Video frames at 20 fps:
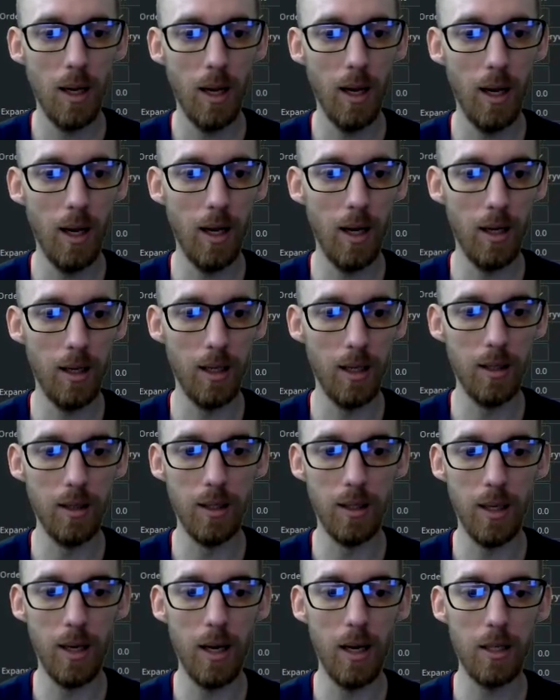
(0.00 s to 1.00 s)
And in
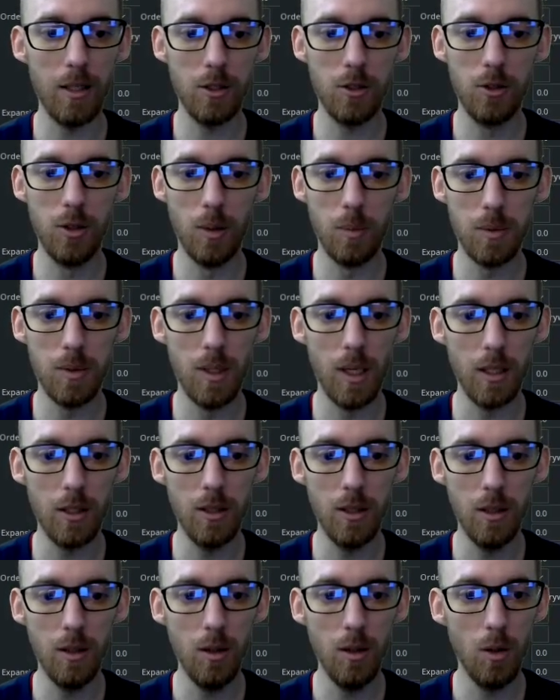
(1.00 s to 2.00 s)
the add a script
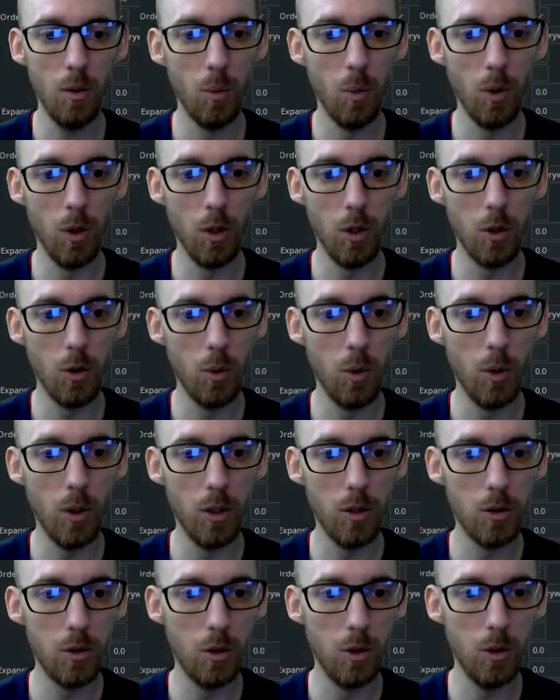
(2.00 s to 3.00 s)
section, we're
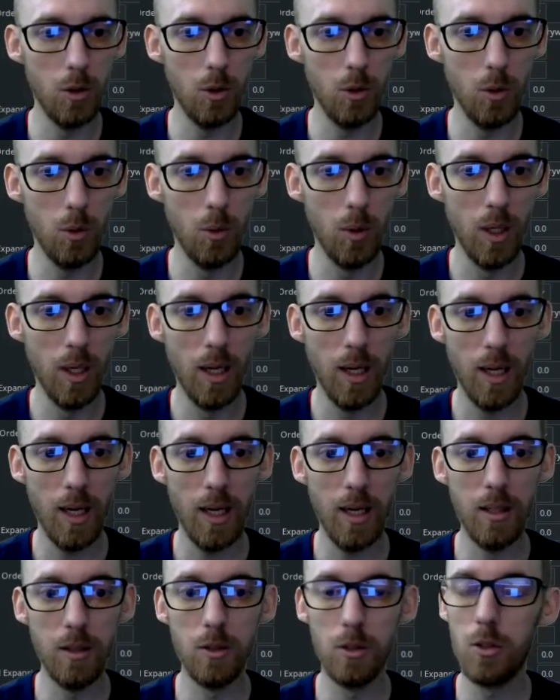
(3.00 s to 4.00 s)
going to
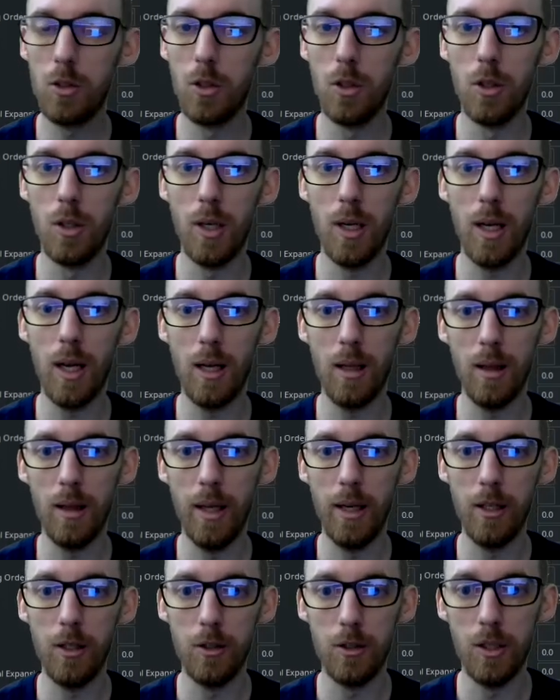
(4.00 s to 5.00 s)
insert at
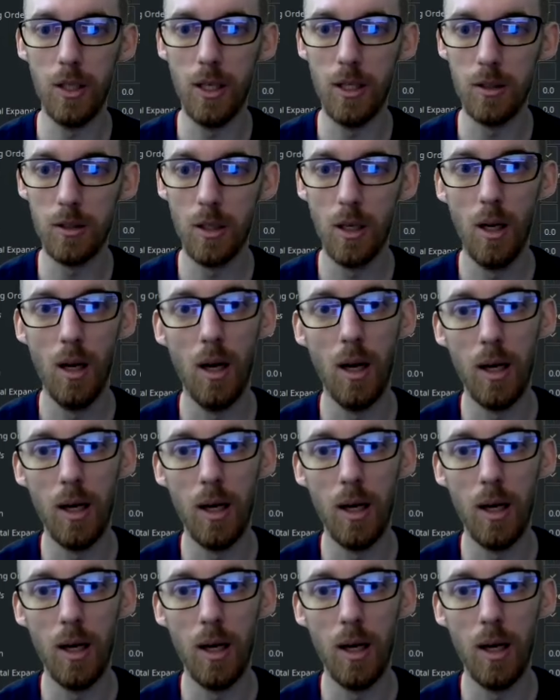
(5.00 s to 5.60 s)
layer change.